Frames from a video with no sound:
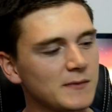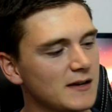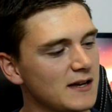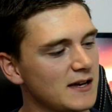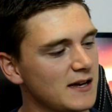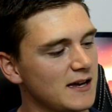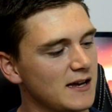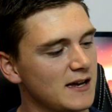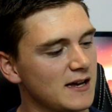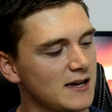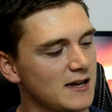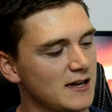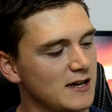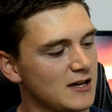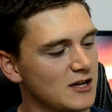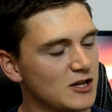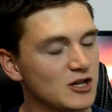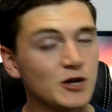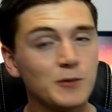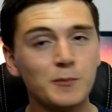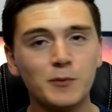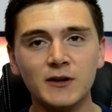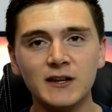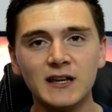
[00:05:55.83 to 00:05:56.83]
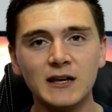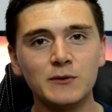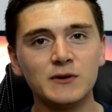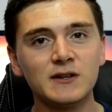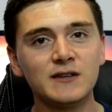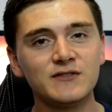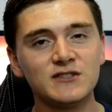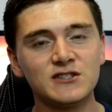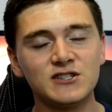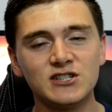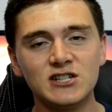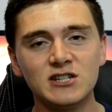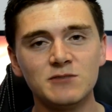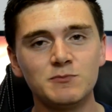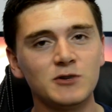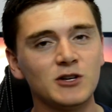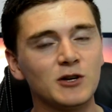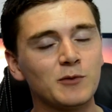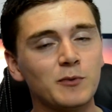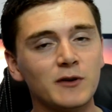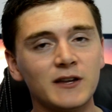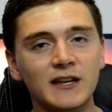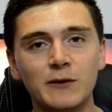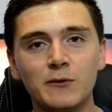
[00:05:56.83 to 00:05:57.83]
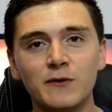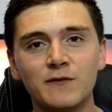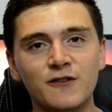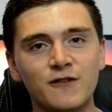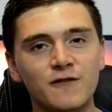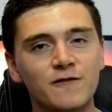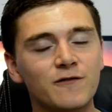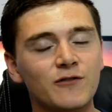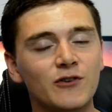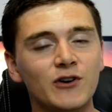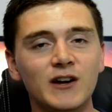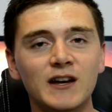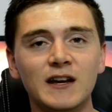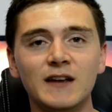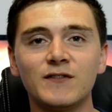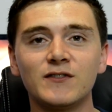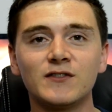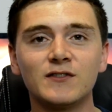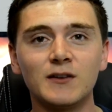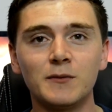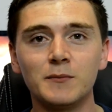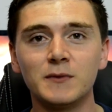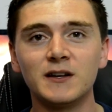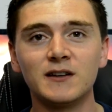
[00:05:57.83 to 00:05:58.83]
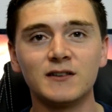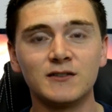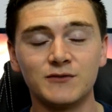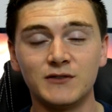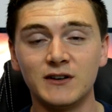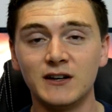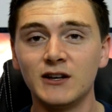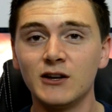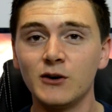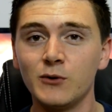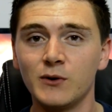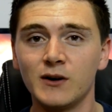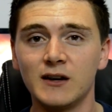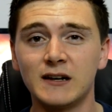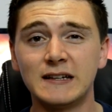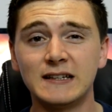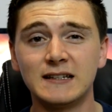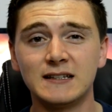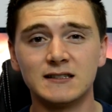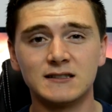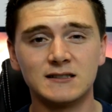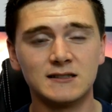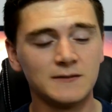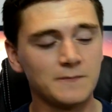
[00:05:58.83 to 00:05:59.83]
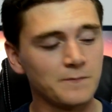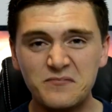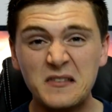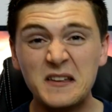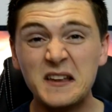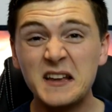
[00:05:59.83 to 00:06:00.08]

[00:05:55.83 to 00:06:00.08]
You probably get one even cheaper. You could probably get one for free if somebody doesn't really know what it is.